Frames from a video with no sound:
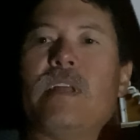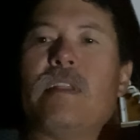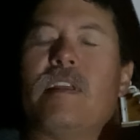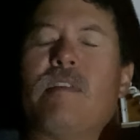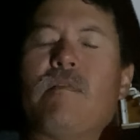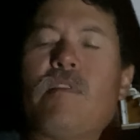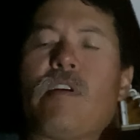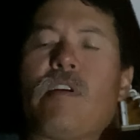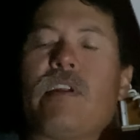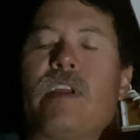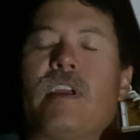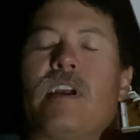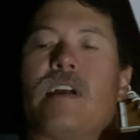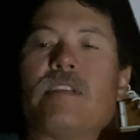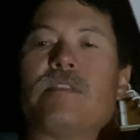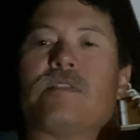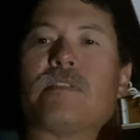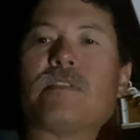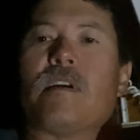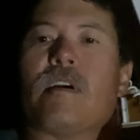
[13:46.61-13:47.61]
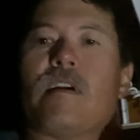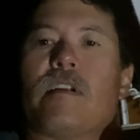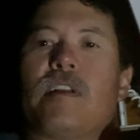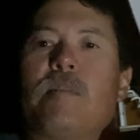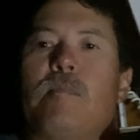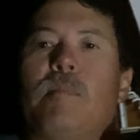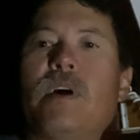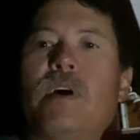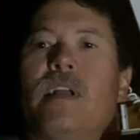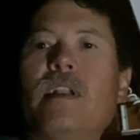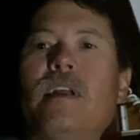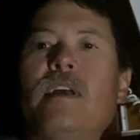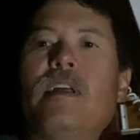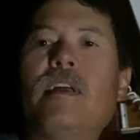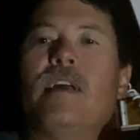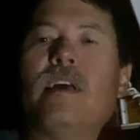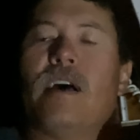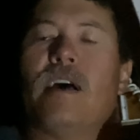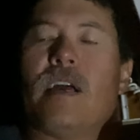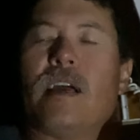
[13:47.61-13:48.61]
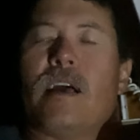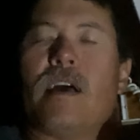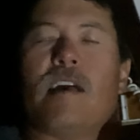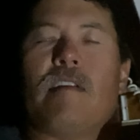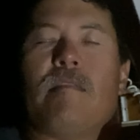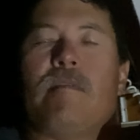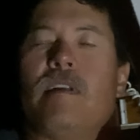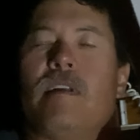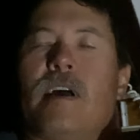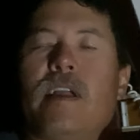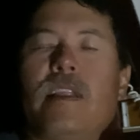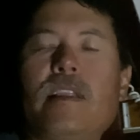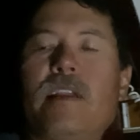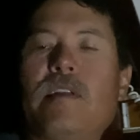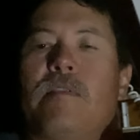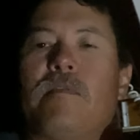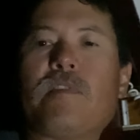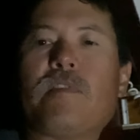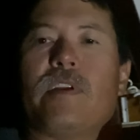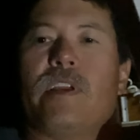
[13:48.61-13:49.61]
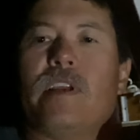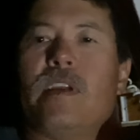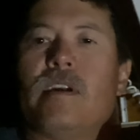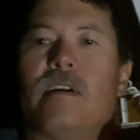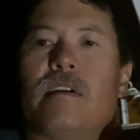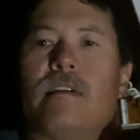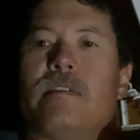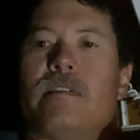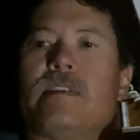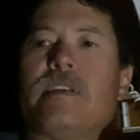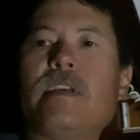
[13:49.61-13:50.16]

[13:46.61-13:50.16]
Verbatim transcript: They've already gotten started, but I did it for years,